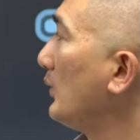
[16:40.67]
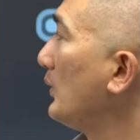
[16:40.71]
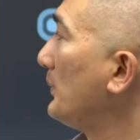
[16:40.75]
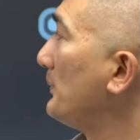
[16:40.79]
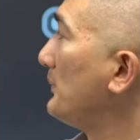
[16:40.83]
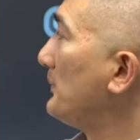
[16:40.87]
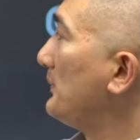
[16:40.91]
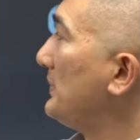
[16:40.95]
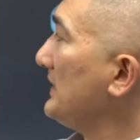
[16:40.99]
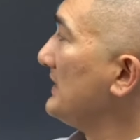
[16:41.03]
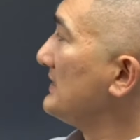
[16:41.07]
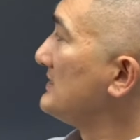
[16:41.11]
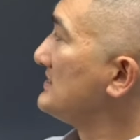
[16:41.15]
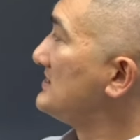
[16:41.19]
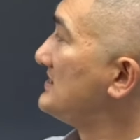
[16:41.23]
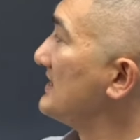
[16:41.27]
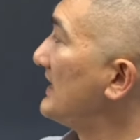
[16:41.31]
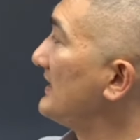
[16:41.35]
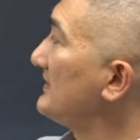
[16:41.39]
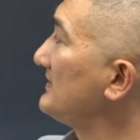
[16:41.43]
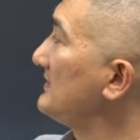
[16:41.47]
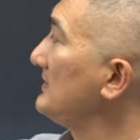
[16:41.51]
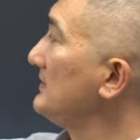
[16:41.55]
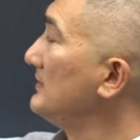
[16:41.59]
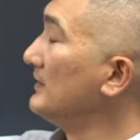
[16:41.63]
will be
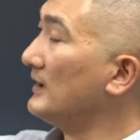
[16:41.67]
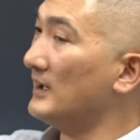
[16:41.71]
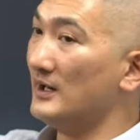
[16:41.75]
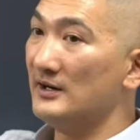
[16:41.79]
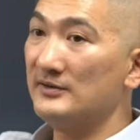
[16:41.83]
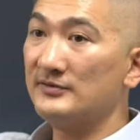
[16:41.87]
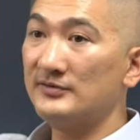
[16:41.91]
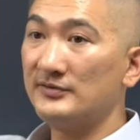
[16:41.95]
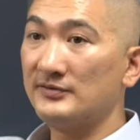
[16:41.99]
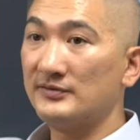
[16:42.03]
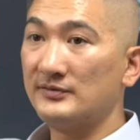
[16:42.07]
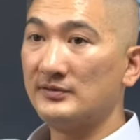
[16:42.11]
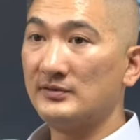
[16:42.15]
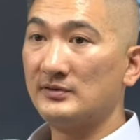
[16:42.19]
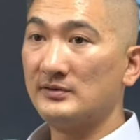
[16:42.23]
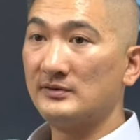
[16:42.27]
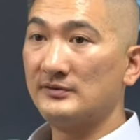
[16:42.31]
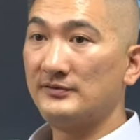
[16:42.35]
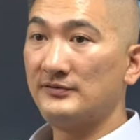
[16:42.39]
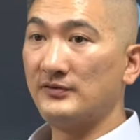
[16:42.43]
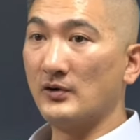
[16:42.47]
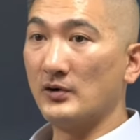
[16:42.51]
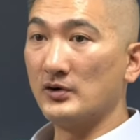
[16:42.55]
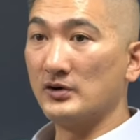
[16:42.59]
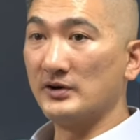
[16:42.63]
just enough
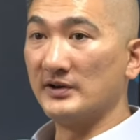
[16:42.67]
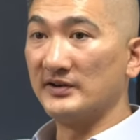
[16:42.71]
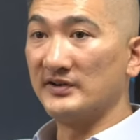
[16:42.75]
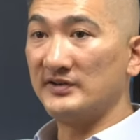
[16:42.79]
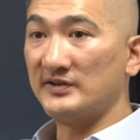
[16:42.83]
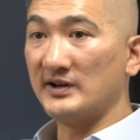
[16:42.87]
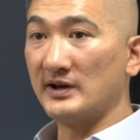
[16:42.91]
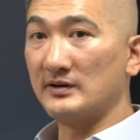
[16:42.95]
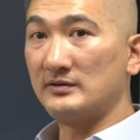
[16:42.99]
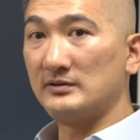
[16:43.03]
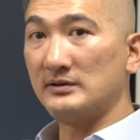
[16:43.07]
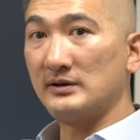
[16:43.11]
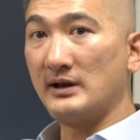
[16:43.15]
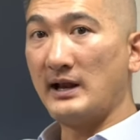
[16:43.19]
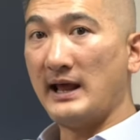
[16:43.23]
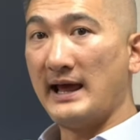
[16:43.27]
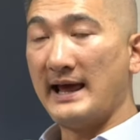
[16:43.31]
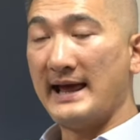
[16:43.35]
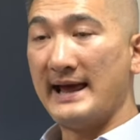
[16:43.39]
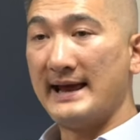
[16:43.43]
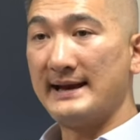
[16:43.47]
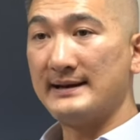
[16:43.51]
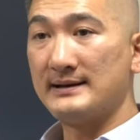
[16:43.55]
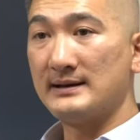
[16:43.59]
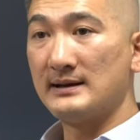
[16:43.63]
for you to settle the
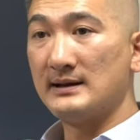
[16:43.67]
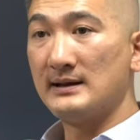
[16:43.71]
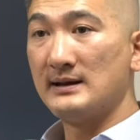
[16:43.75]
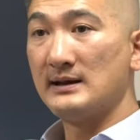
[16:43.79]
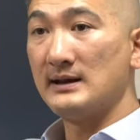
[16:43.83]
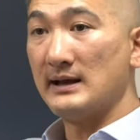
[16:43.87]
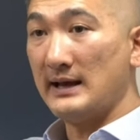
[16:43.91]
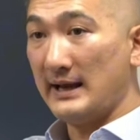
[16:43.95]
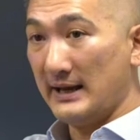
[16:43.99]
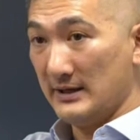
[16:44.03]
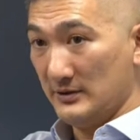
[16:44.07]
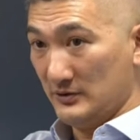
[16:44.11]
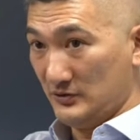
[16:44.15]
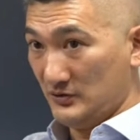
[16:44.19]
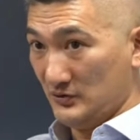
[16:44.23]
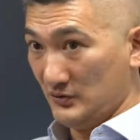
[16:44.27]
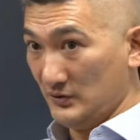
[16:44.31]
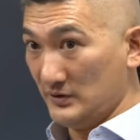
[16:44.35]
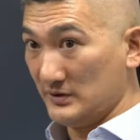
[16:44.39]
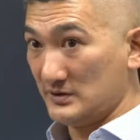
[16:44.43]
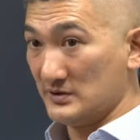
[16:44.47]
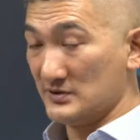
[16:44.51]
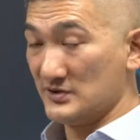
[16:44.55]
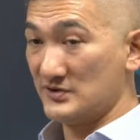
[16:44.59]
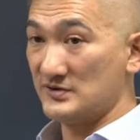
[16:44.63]
land and do
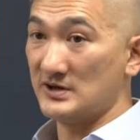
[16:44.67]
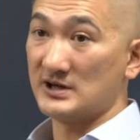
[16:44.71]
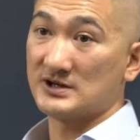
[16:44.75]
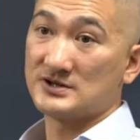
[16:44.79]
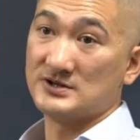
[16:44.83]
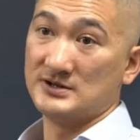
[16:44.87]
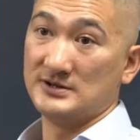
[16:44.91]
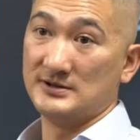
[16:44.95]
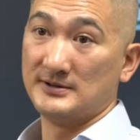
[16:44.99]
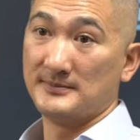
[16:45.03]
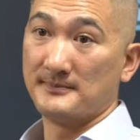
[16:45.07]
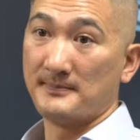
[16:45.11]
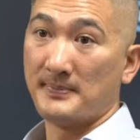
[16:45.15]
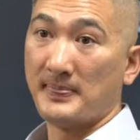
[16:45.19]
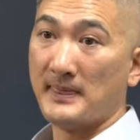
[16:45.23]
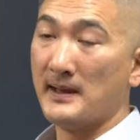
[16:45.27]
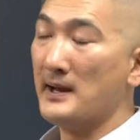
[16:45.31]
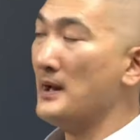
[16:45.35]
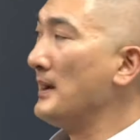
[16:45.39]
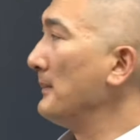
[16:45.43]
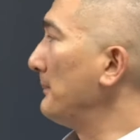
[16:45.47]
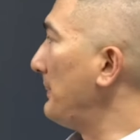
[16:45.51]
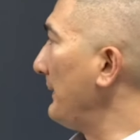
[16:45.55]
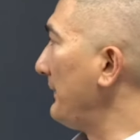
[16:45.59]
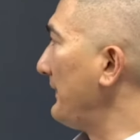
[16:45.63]
the construction.
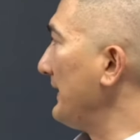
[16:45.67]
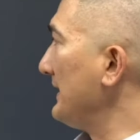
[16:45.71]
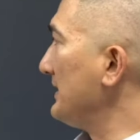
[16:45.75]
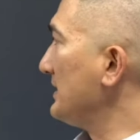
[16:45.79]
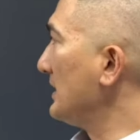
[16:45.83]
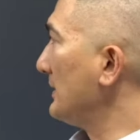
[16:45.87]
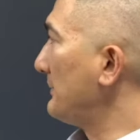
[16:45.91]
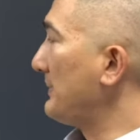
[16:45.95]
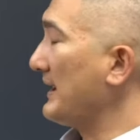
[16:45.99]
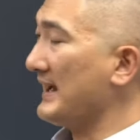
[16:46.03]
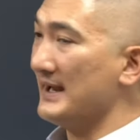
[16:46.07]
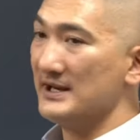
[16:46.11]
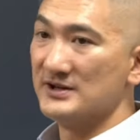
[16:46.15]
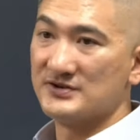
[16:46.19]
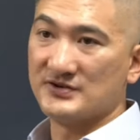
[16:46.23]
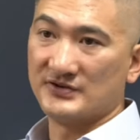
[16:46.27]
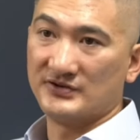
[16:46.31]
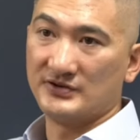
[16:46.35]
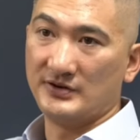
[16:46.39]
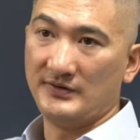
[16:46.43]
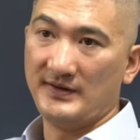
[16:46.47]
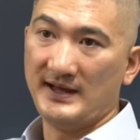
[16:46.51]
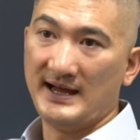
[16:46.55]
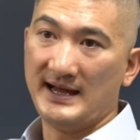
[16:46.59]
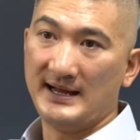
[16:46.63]
But then you got to pay
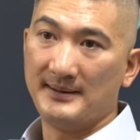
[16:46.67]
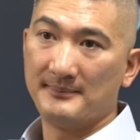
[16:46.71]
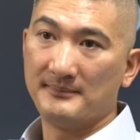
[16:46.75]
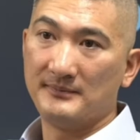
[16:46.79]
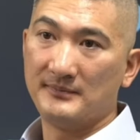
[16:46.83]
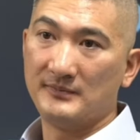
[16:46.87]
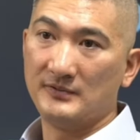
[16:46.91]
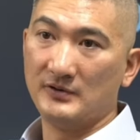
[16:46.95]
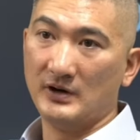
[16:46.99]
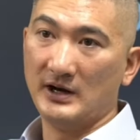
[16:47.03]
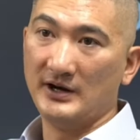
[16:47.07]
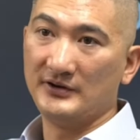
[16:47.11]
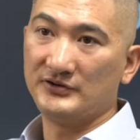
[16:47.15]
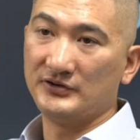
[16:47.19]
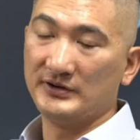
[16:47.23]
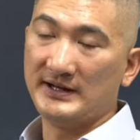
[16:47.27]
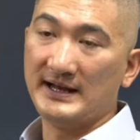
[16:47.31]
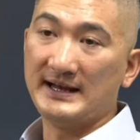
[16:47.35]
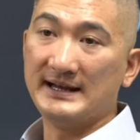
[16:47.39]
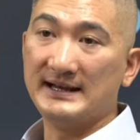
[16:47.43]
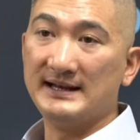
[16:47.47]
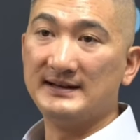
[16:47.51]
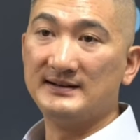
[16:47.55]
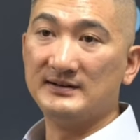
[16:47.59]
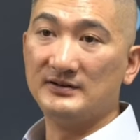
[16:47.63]
interest on that, right? So
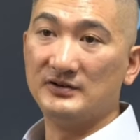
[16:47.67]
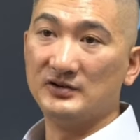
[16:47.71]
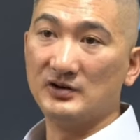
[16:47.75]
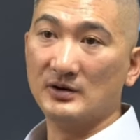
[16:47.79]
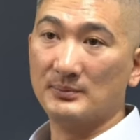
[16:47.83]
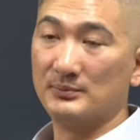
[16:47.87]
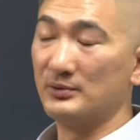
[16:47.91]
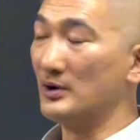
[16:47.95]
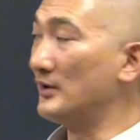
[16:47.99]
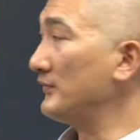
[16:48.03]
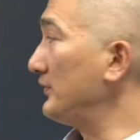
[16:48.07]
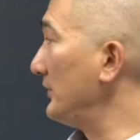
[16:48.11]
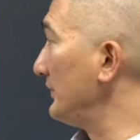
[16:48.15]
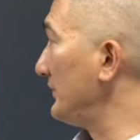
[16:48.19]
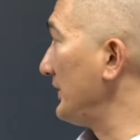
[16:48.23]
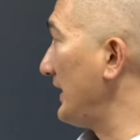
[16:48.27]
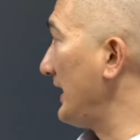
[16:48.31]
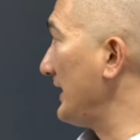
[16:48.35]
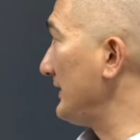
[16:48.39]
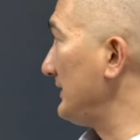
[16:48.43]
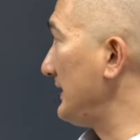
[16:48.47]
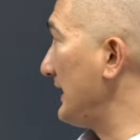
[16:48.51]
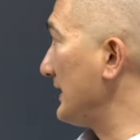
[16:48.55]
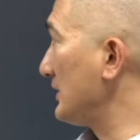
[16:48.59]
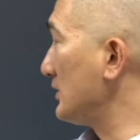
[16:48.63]
that eats into your profit. So
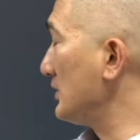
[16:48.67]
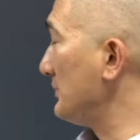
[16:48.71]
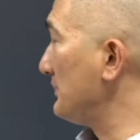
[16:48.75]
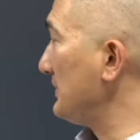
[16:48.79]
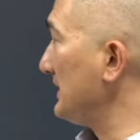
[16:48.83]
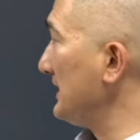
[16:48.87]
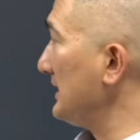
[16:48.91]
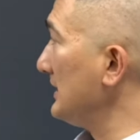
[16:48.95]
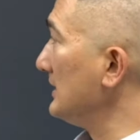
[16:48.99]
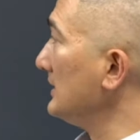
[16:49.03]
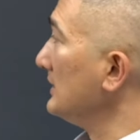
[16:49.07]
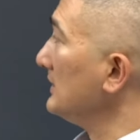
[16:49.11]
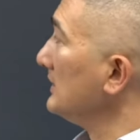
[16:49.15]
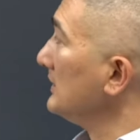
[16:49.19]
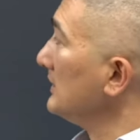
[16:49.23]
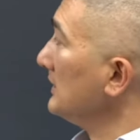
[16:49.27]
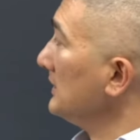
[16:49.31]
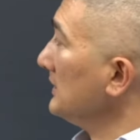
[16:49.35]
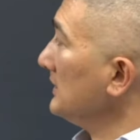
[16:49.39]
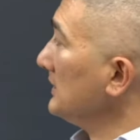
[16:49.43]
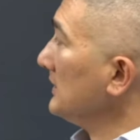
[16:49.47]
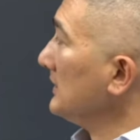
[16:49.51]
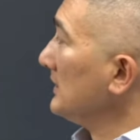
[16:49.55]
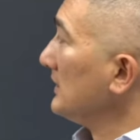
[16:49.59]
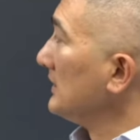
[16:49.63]
there could be
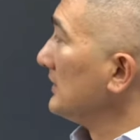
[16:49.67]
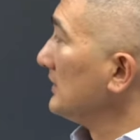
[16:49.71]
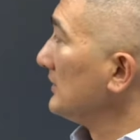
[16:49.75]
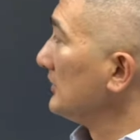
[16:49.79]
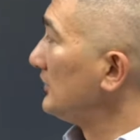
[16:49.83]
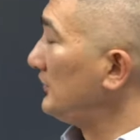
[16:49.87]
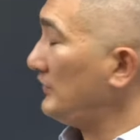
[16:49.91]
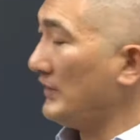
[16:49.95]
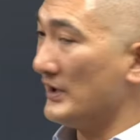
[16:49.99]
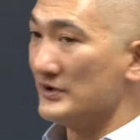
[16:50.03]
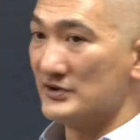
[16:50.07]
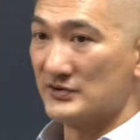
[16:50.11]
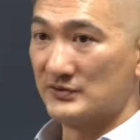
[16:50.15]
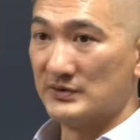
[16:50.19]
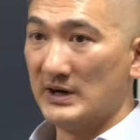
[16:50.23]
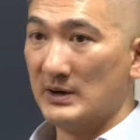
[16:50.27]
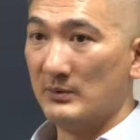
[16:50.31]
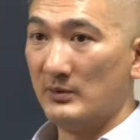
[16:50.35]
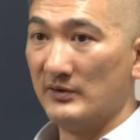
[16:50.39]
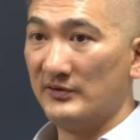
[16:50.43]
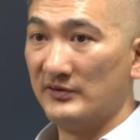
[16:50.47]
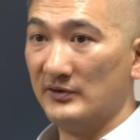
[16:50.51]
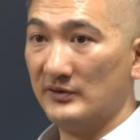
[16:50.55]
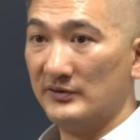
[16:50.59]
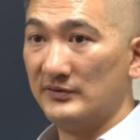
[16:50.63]
300 grand
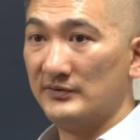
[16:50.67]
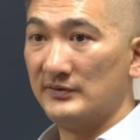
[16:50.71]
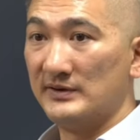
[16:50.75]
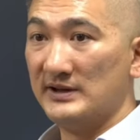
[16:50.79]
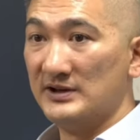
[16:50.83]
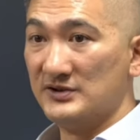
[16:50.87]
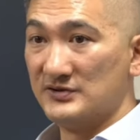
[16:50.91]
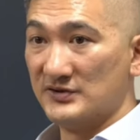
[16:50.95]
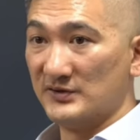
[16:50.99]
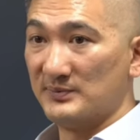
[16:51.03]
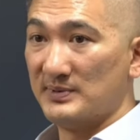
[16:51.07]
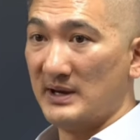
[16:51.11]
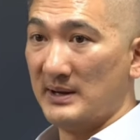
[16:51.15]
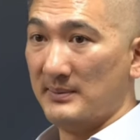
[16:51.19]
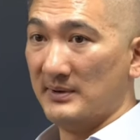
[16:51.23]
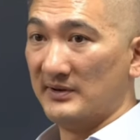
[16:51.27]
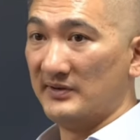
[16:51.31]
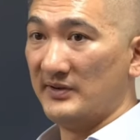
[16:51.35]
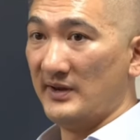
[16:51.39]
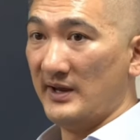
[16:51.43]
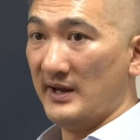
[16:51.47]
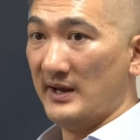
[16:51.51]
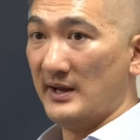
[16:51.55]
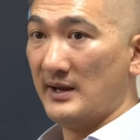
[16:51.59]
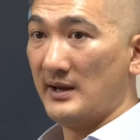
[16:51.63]
worth of interest payments
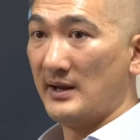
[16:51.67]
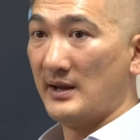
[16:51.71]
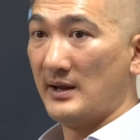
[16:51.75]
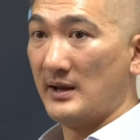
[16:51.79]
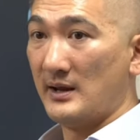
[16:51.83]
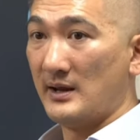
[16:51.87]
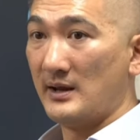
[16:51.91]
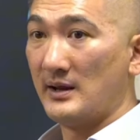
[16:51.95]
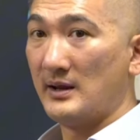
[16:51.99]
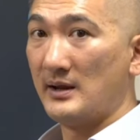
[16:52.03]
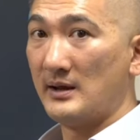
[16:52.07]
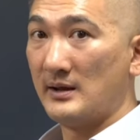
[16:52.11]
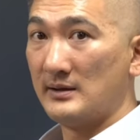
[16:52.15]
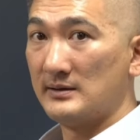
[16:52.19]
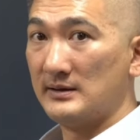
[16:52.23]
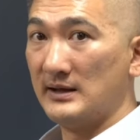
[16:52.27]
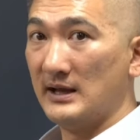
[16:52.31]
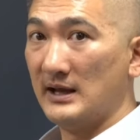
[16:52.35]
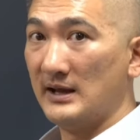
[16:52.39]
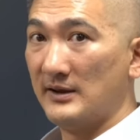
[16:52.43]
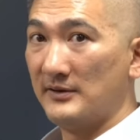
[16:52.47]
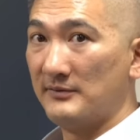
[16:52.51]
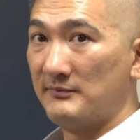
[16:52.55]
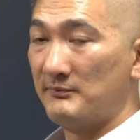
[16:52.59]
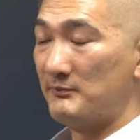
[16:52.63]
there.
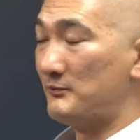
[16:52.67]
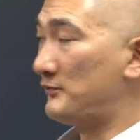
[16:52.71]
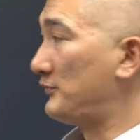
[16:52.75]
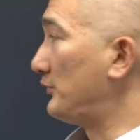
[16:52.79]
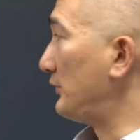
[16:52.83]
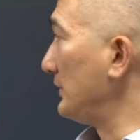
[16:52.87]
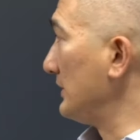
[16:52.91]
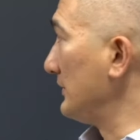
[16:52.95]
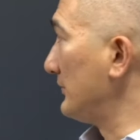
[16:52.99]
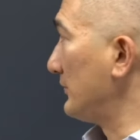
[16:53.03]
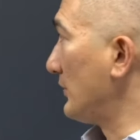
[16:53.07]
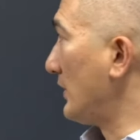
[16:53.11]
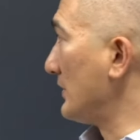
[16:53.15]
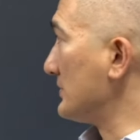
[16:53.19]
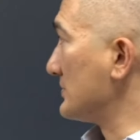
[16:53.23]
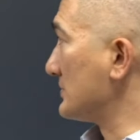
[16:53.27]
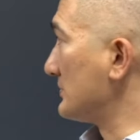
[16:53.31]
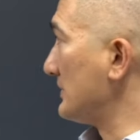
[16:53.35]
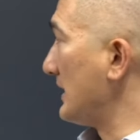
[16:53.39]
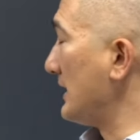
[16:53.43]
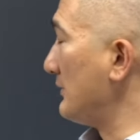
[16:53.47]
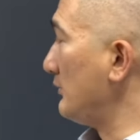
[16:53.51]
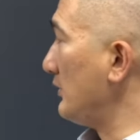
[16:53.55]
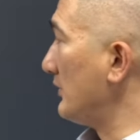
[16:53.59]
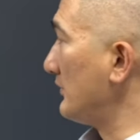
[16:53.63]
Yeah, 300-400
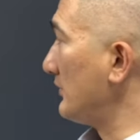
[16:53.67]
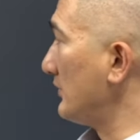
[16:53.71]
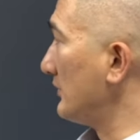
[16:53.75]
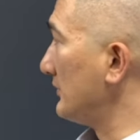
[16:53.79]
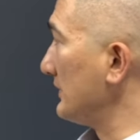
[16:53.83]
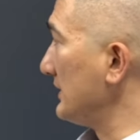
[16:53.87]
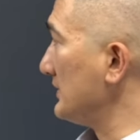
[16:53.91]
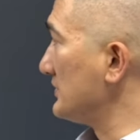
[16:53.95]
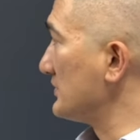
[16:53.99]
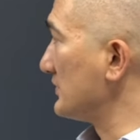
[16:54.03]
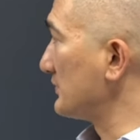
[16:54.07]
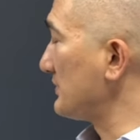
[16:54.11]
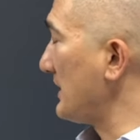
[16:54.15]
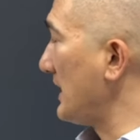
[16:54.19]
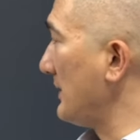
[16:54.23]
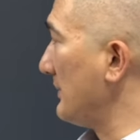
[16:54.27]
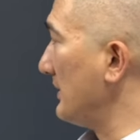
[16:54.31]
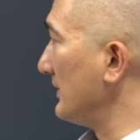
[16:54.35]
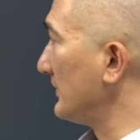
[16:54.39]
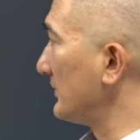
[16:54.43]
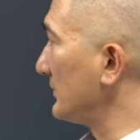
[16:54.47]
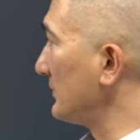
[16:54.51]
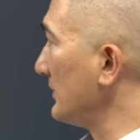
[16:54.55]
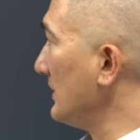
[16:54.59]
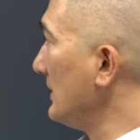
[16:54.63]
grand worth of interest
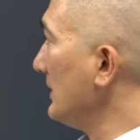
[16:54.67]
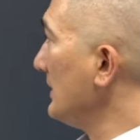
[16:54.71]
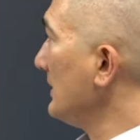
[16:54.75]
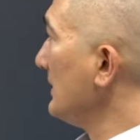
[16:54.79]
payments.